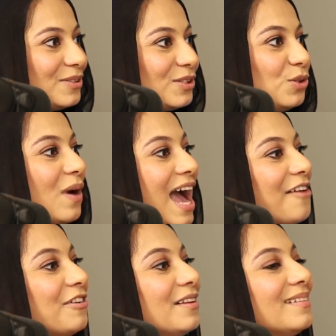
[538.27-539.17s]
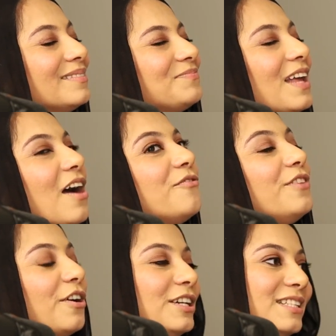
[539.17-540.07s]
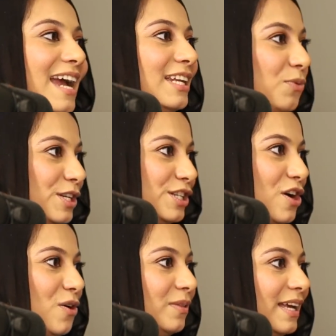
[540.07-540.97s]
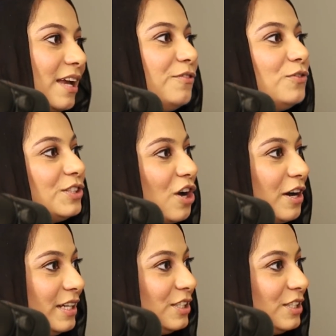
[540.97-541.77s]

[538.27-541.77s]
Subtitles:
So you have a very tiny window, like, if you've started to